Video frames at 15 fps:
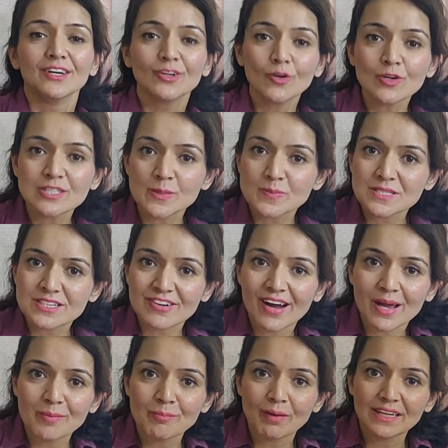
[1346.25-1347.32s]
Do
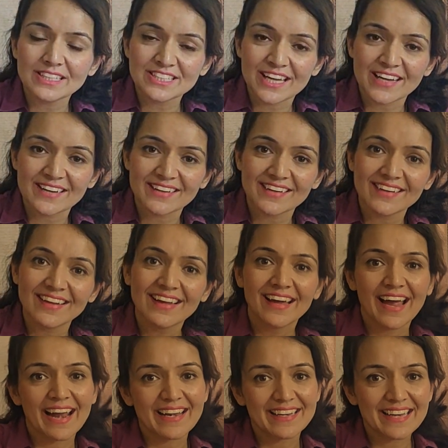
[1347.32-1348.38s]
subscribe my channel,
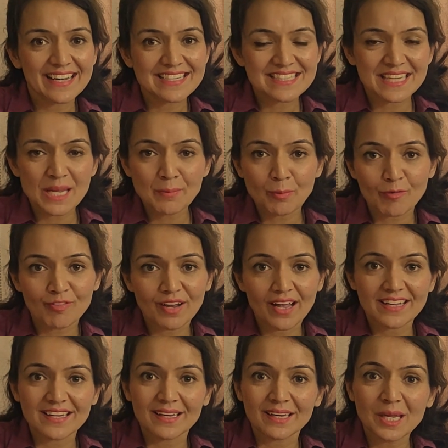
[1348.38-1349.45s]
and let's keep
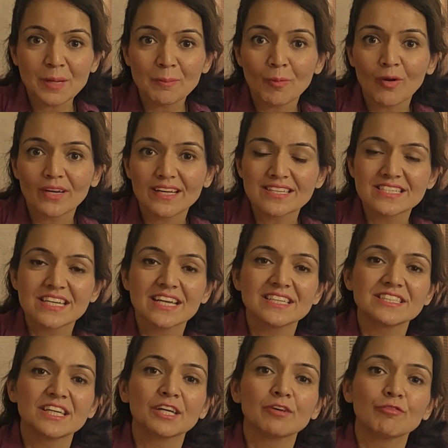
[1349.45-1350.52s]
on
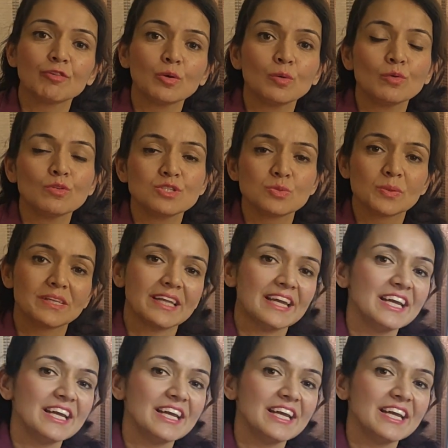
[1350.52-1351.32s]
exchanging views with